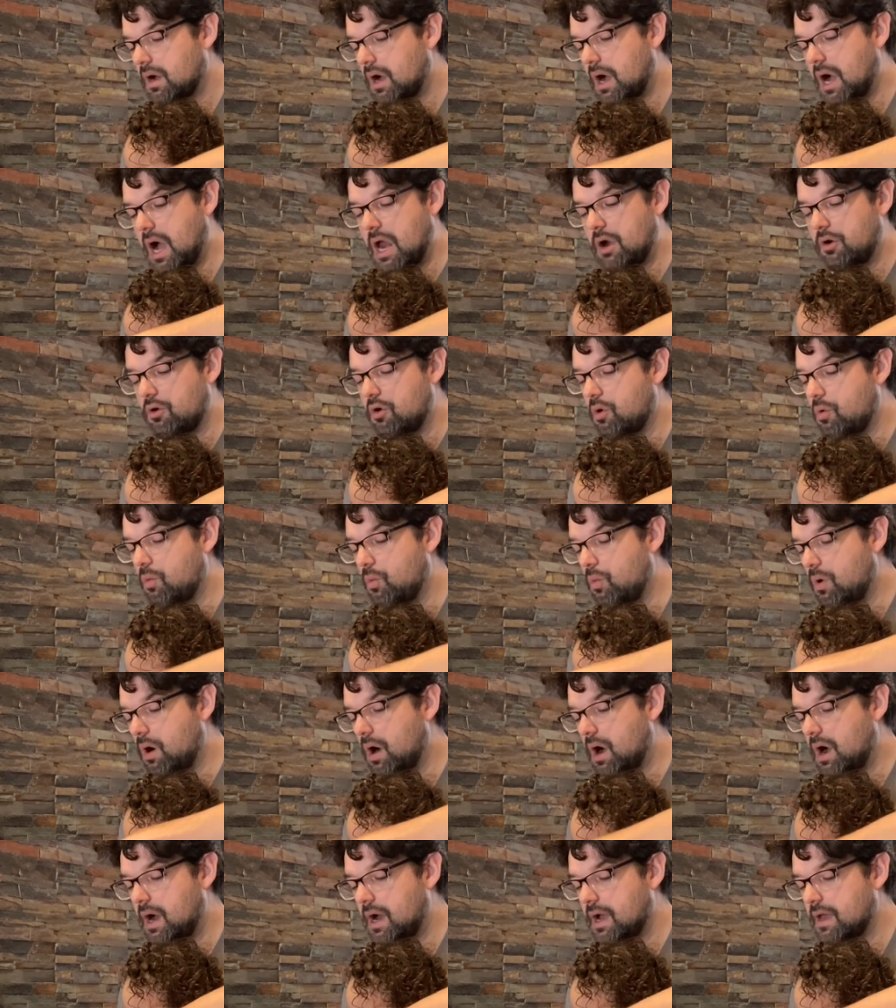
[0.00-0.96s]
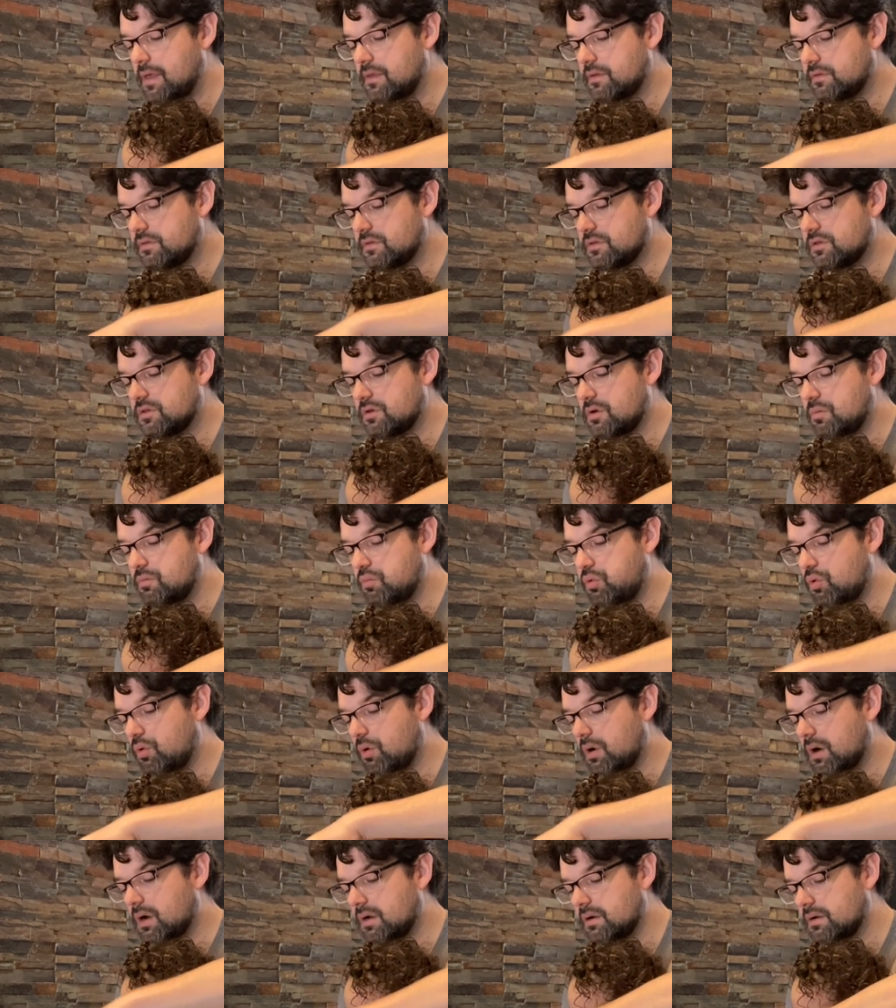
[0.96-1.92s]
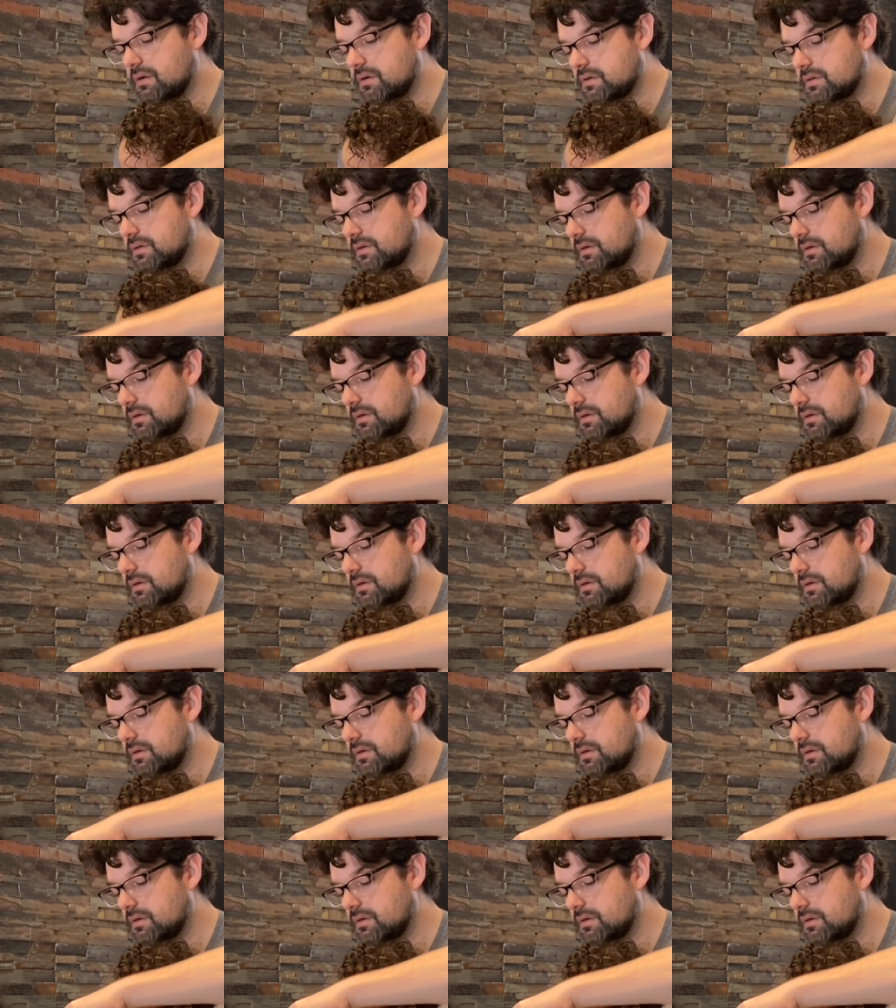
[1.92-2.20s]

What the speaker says: I don't know why this is so important.